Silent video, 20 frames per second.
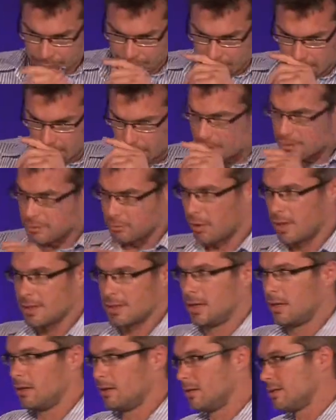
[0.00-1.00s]
Now that's right
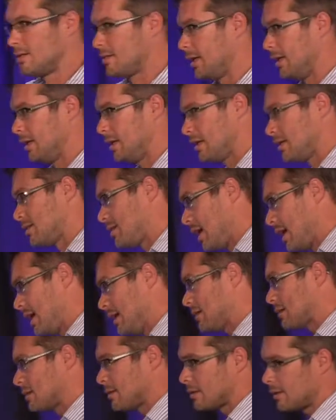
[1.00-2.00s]
down to sending a
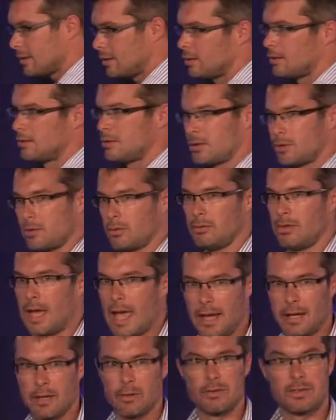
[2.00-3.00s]
text, to
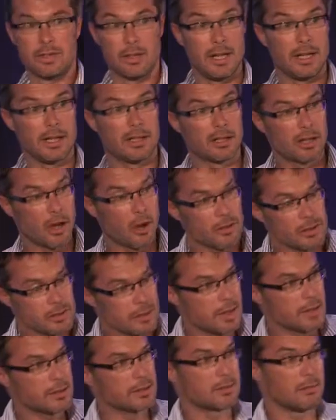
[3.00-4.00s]
adding or deleting a
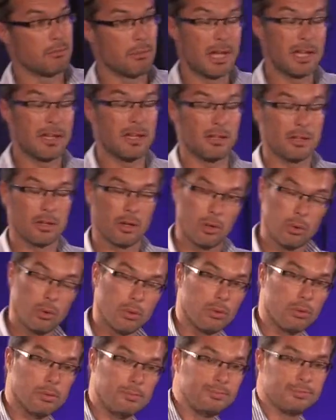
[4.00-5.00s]
contact, to making a
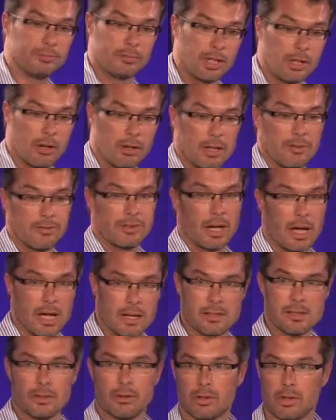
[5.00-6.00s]
call. You don't have to
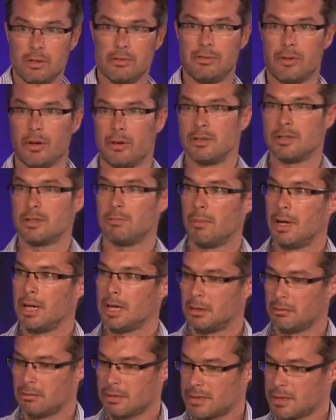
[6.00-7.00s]
undock your phone to
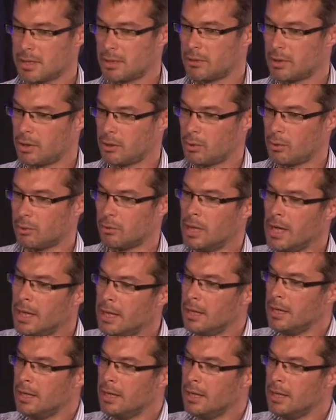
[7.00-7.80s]
make or receive a call.